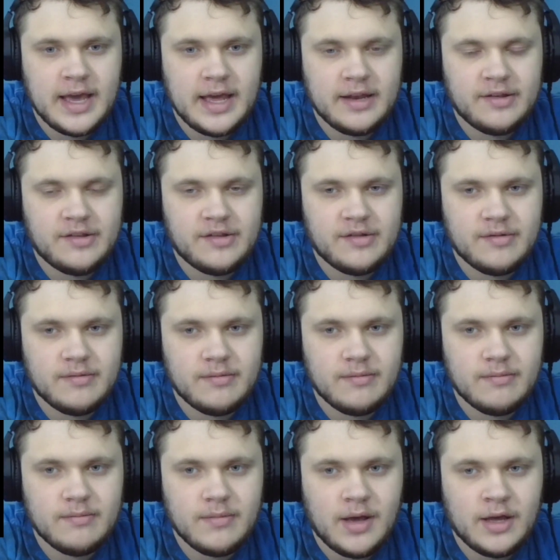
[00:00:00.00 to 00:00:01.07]
that
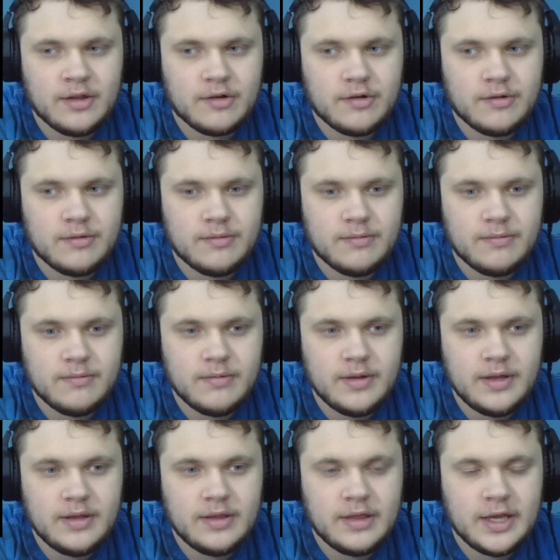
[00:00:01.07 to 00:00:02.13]
other
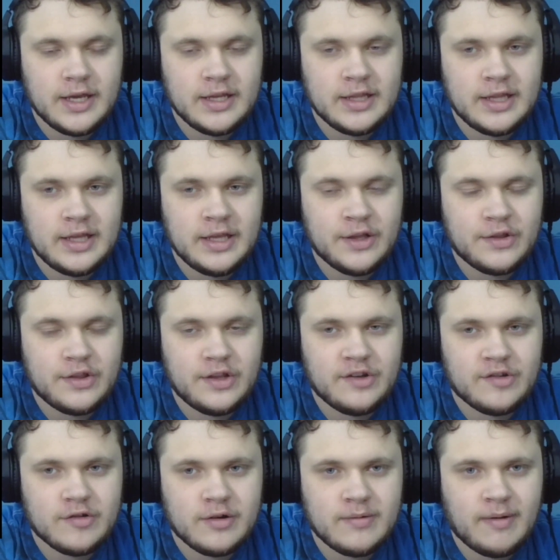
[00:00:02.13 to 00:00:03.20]
thing, the
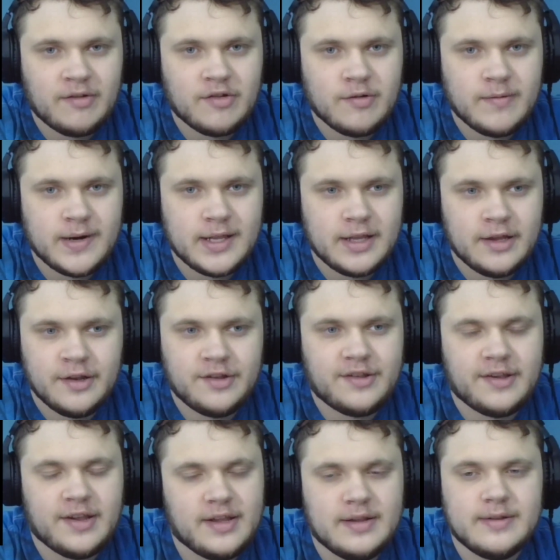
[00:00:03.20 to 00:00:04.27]
ichthyosaur. I'm not sure what it is.